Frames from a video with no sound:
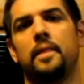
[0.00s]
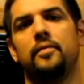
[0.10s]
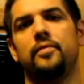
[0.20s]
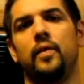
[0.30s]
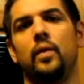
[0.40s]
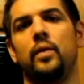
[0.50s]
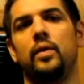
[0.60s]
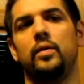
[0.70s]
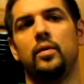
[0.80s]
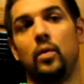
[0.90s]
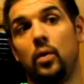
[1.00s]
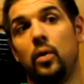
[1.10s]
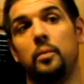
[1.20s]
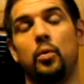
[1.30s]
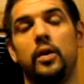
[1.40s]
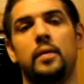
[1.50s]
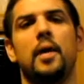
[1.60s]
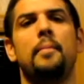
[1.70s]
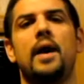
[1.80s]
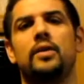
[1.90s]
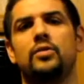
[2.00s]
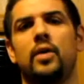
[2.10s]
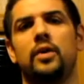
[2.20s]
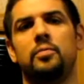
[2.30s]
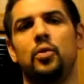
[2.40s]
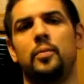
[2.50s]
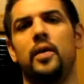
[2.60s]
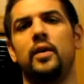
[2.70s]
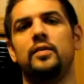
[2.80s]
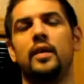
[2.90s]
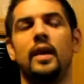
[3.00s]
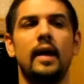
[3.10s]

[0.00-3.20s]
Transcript: filled or put in my pasteurized blueberries.